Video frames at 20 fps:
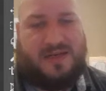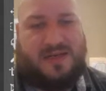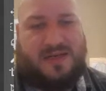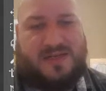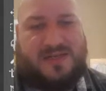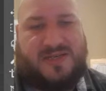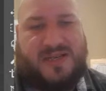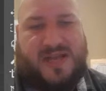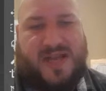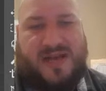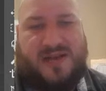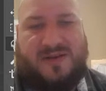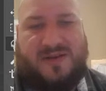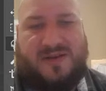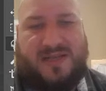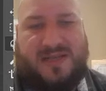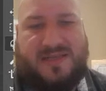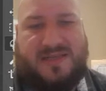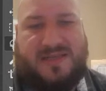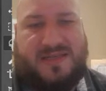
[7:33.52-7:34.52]
a shadow
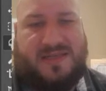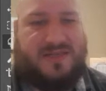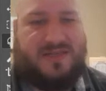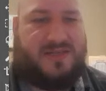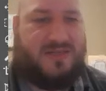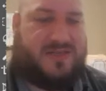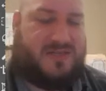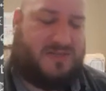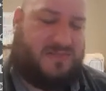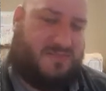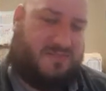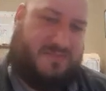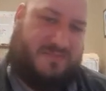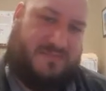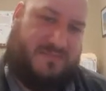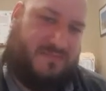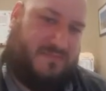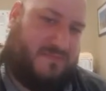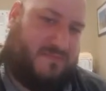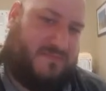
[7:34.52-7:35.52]
is not just
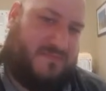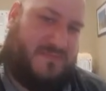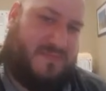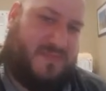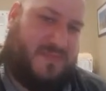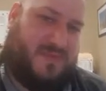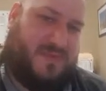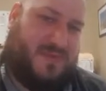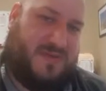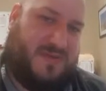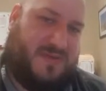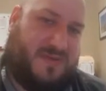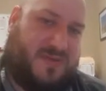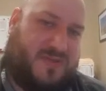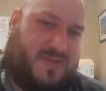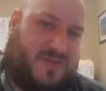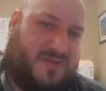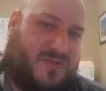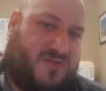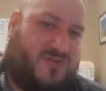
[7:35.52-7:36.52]

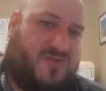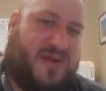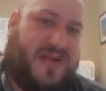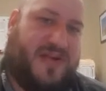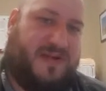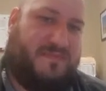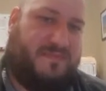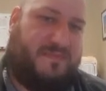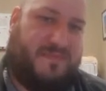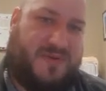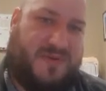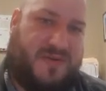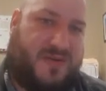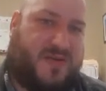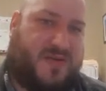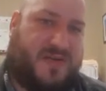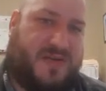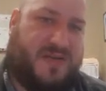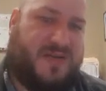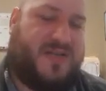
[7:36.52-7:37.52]
straight
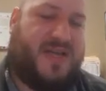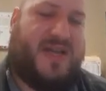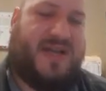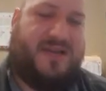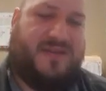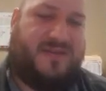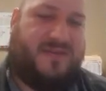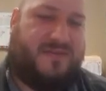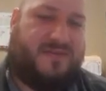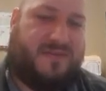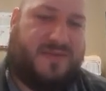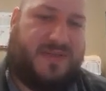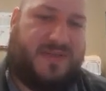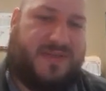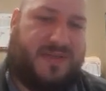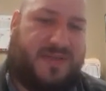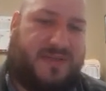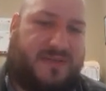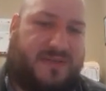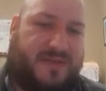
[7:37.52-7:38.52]
dark shadow.
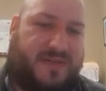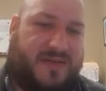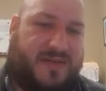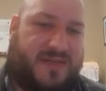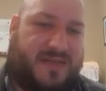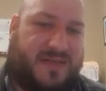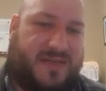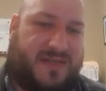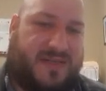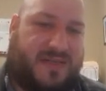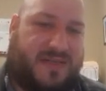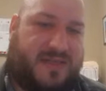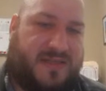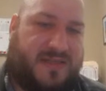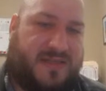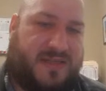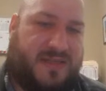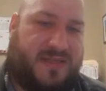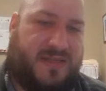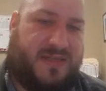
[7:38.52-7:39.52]
You know, there's
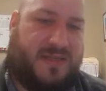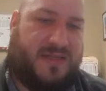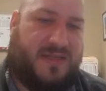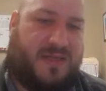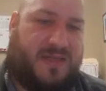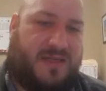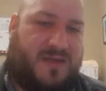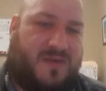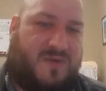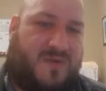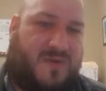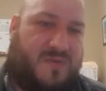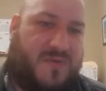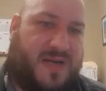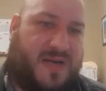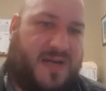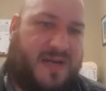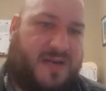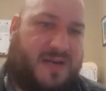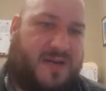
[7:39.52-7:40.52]
what
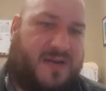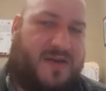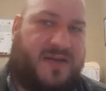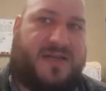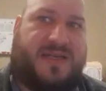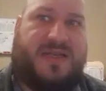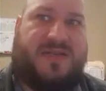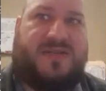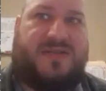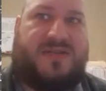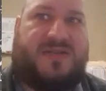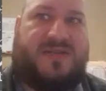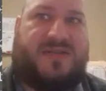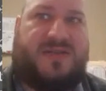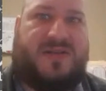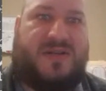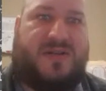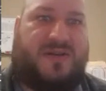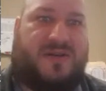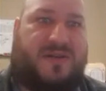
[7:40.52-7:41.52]
my art teacher used
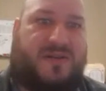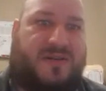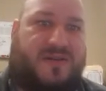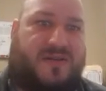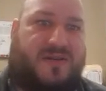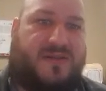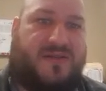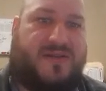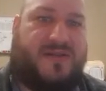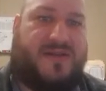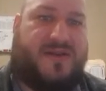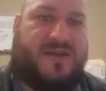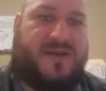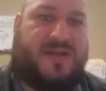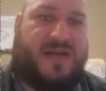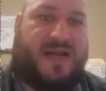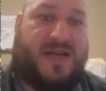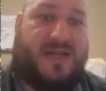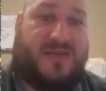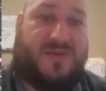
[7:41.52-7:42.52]
to call third
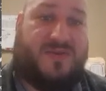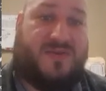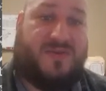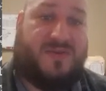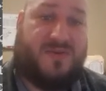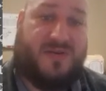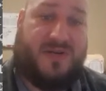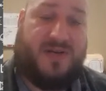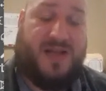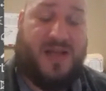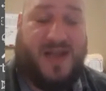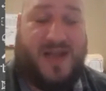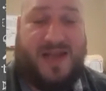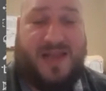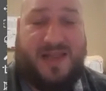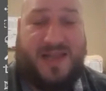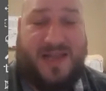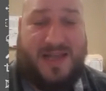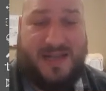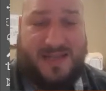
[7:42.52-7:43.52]
contour
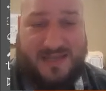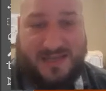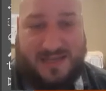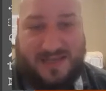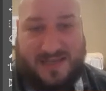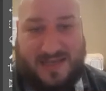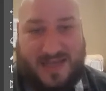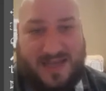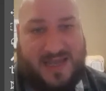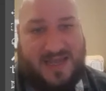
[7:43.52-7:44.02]
highlights